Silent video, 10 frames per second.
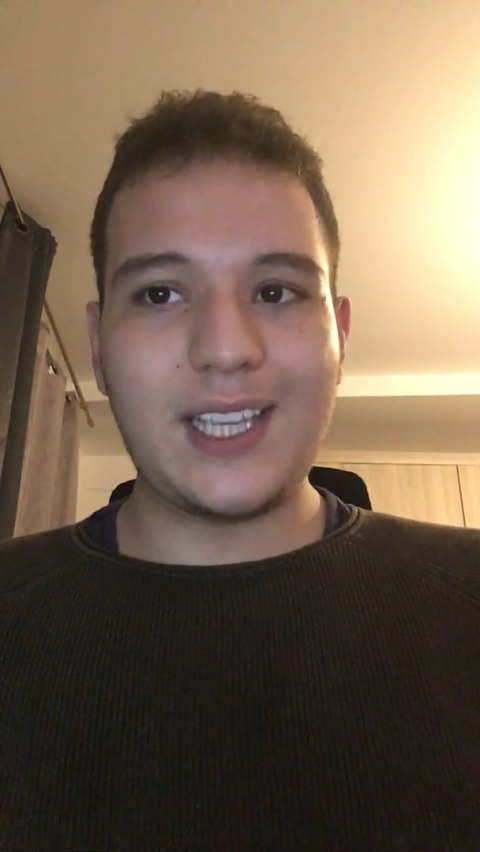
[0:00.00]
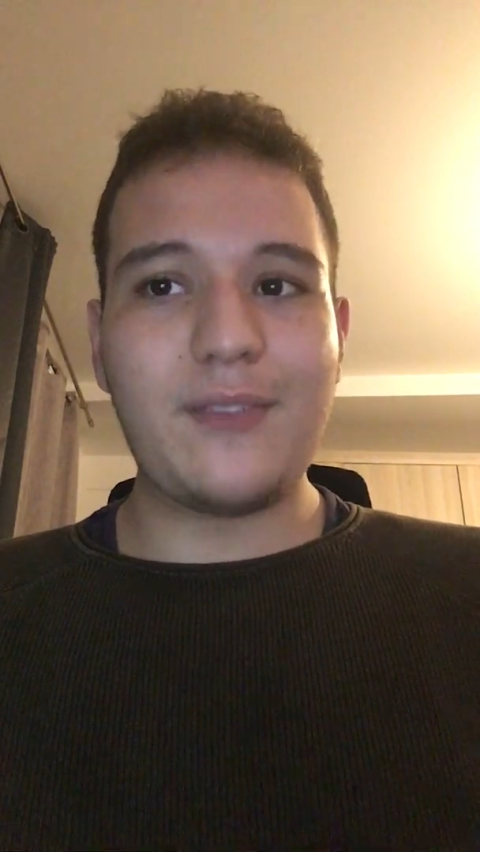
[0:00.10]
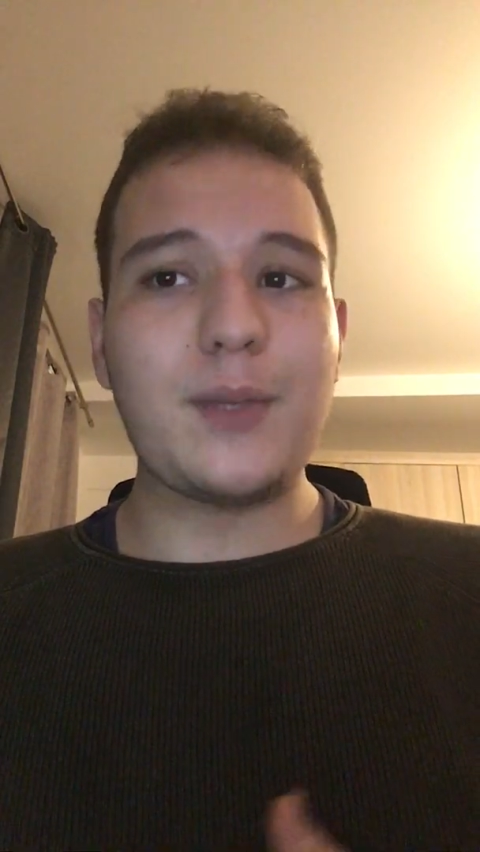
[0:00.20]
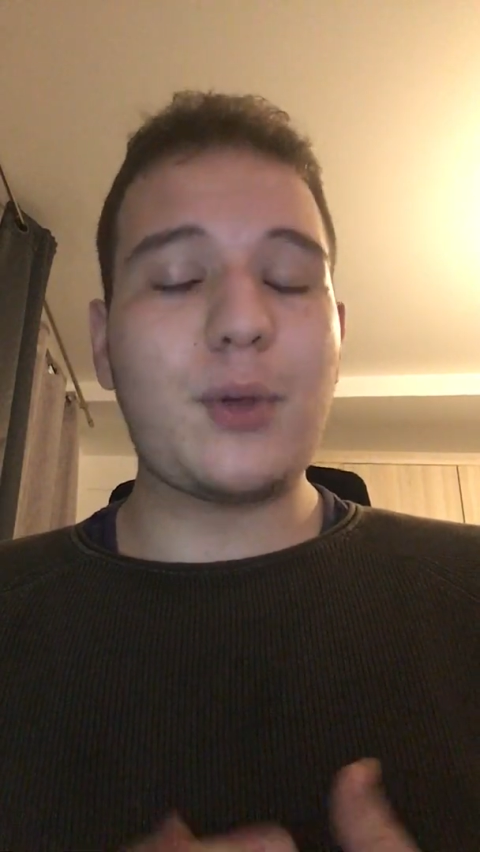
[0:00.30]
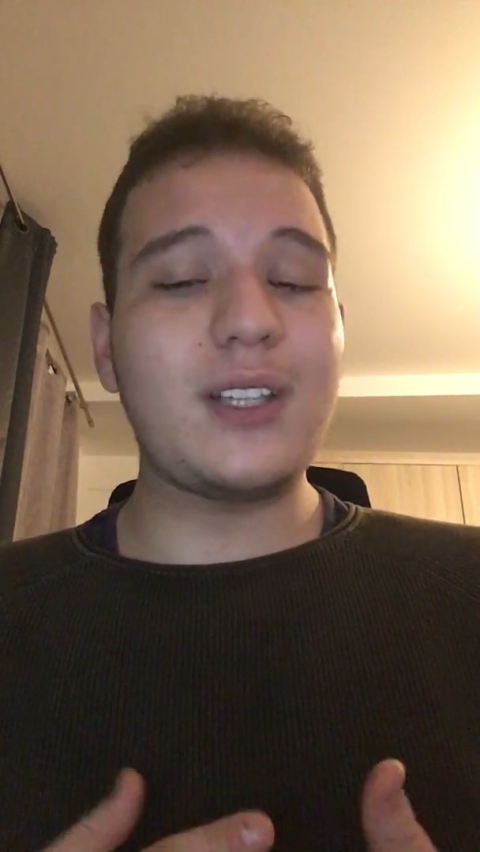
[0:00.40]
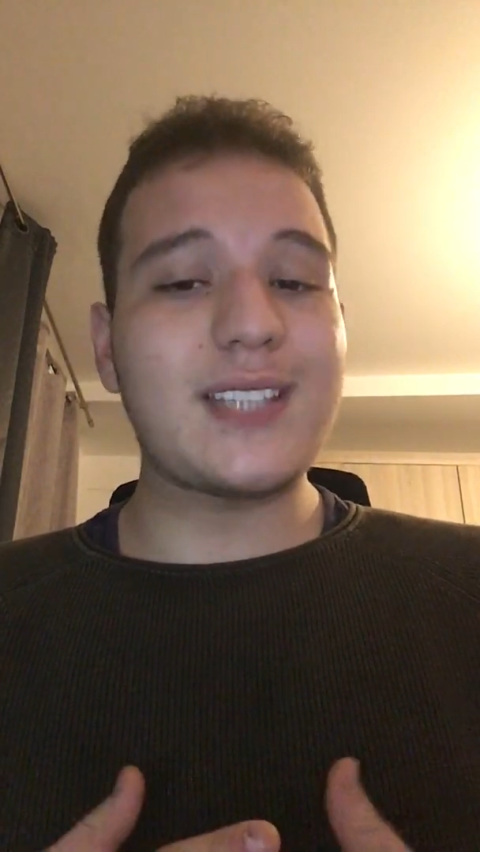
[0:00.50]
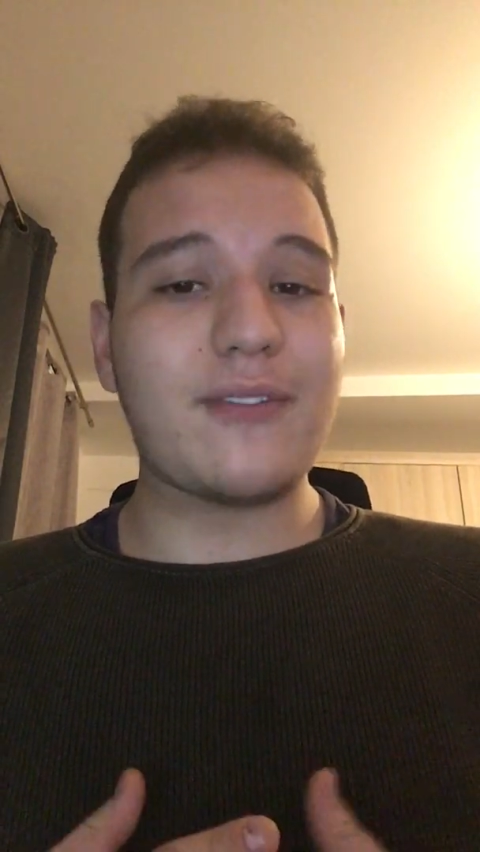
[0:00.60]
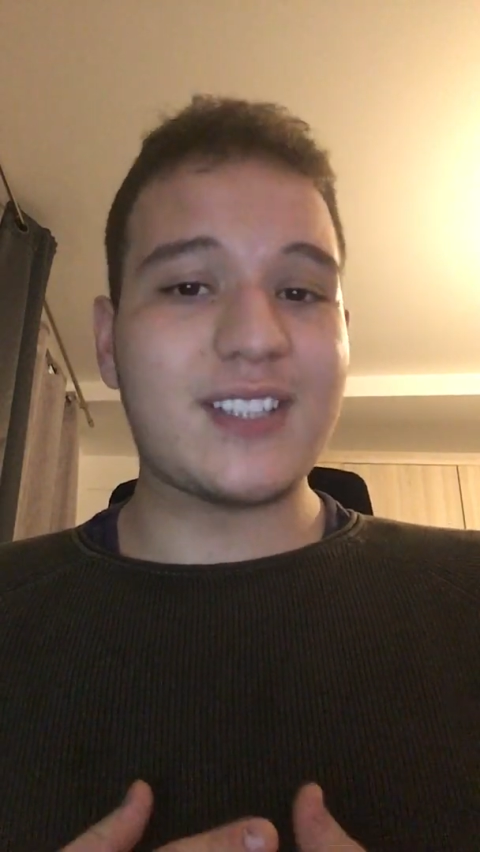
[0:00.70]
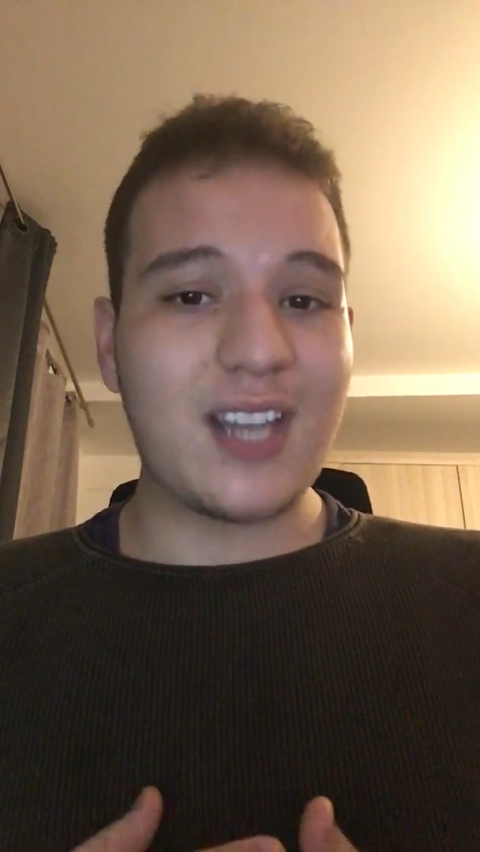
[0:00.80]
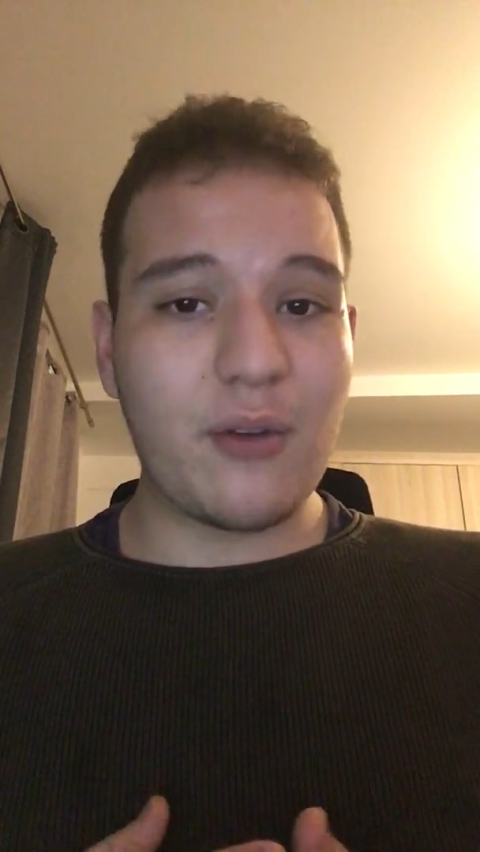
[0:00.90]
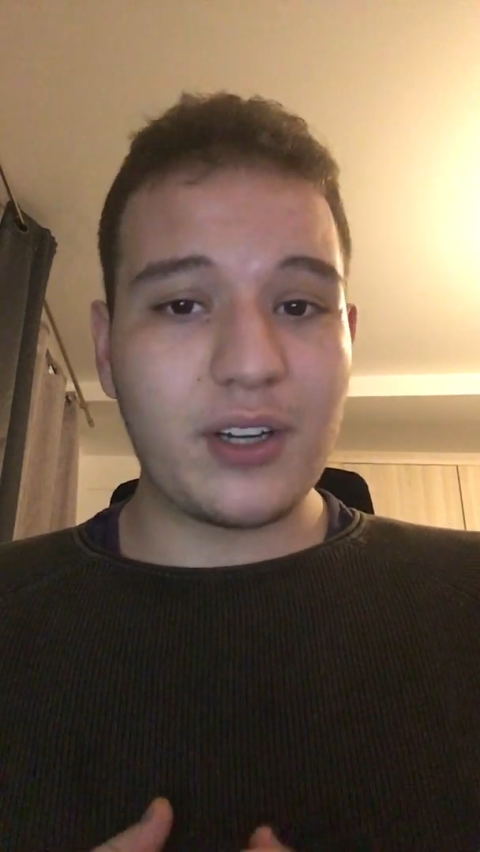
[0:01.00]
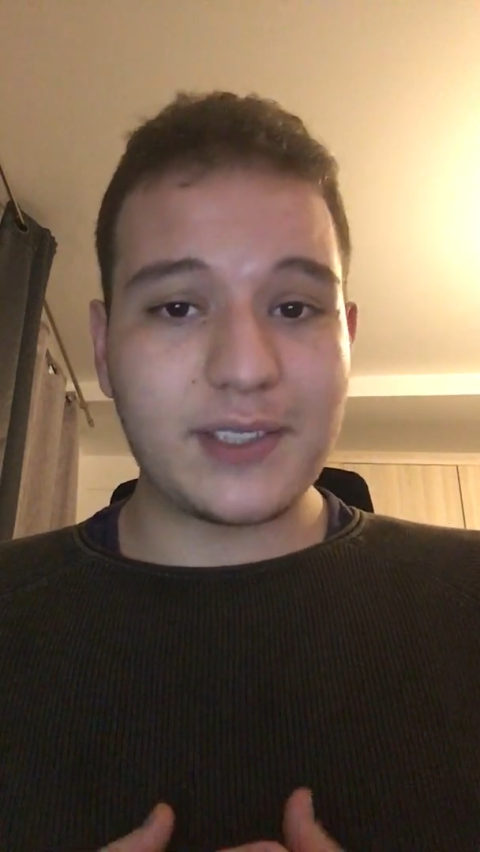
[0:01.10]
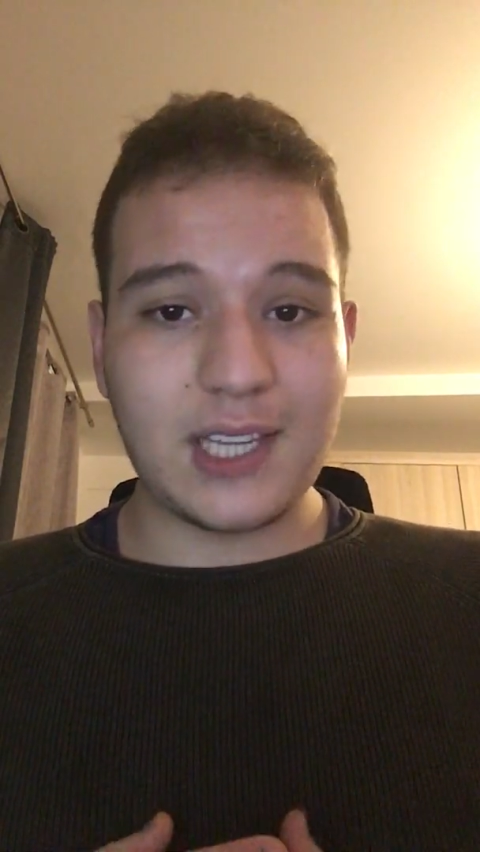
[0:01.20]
If the police have serious